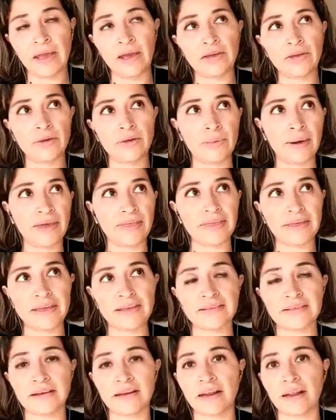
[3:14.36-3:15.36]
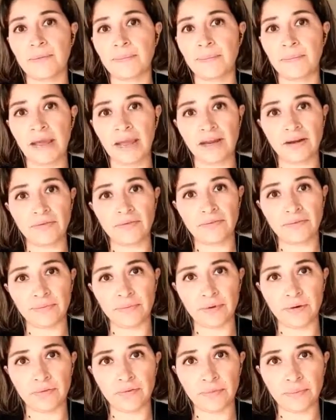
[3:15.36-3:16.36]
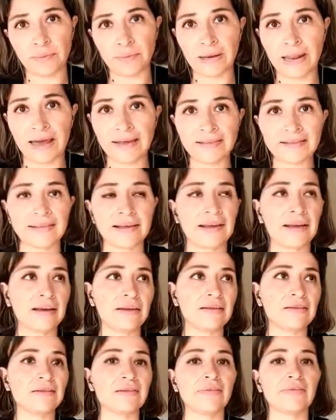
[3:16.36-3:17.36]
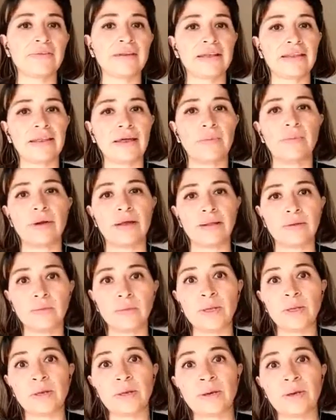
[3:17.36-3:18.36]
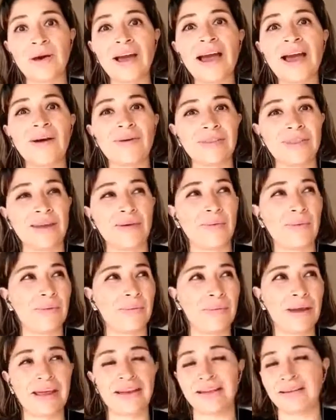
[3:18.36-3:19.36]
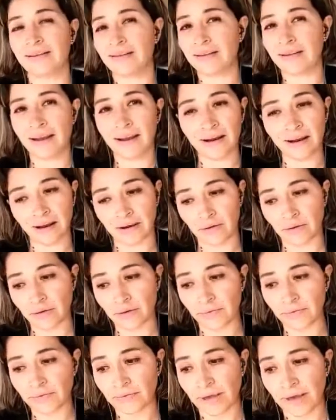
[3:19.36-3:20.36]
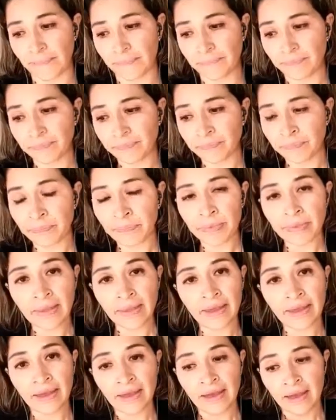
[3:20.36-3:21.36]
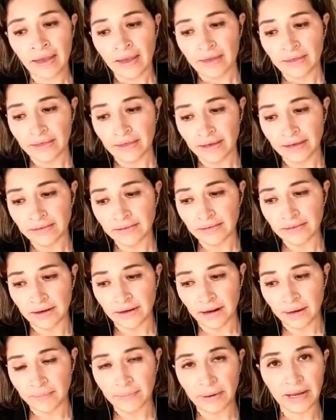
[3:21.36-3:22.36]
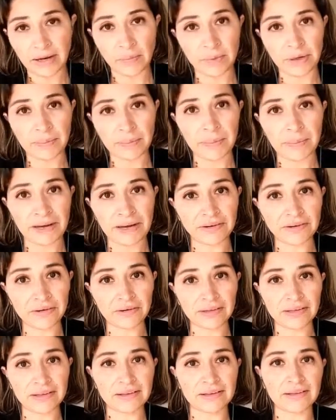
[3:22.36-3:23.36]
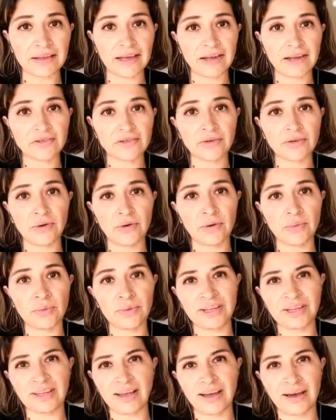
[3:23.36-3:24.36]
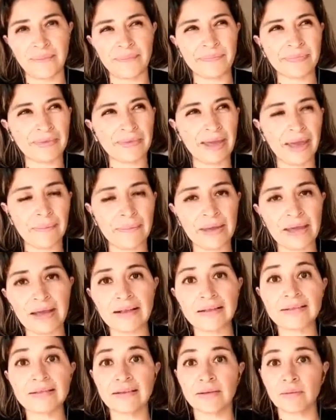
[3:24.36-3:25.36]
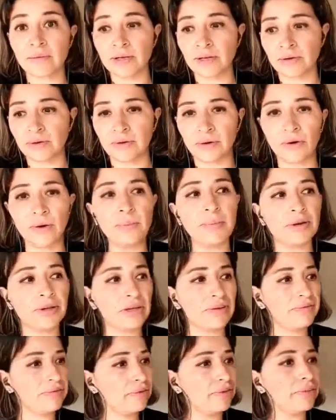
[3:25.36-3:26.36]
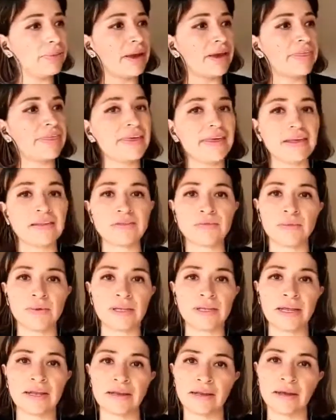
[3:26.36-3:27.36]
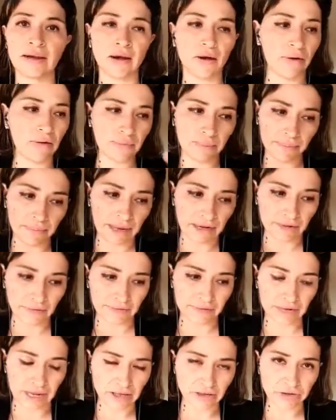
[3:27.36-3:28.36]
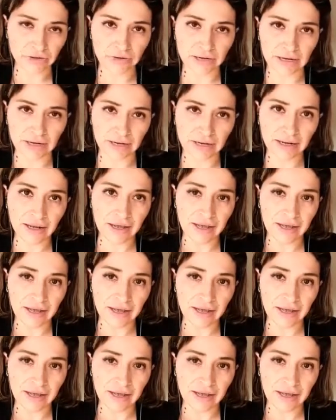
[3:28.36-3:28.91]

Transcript: you buy things that are made of plastic and stuff like that, well, we don't know how they were made. There are a lot of things that are made with petrol these days, or with chemicals that we don't know. But if you buy things with made of natural